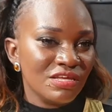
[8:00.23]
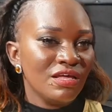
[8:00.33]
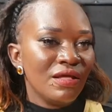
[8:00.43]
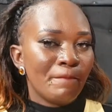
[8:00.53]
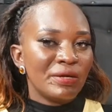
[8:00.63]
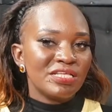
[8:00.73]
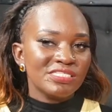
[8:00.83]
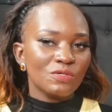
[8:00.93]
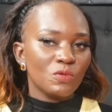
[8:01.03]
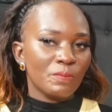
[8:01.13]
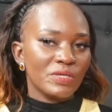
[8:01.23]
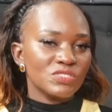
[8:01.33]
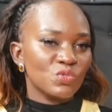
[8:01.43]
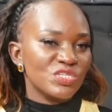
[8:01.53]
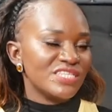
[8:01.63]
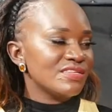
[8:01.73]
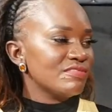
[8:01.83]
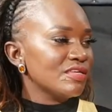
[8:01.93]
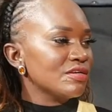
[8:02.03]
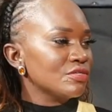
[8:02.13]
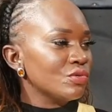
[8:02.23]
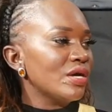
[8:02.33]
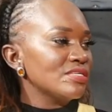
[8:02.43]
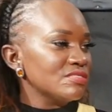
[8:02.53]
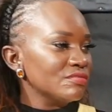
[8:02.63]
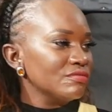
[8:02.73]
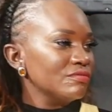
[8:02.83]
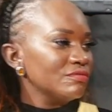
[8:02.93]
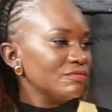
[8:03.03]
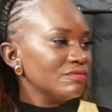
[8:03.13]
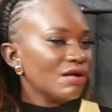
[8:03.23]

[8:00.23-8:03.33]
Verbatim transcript: mm -hmm. but he's the one person who didn't think twice. Mm-hmm.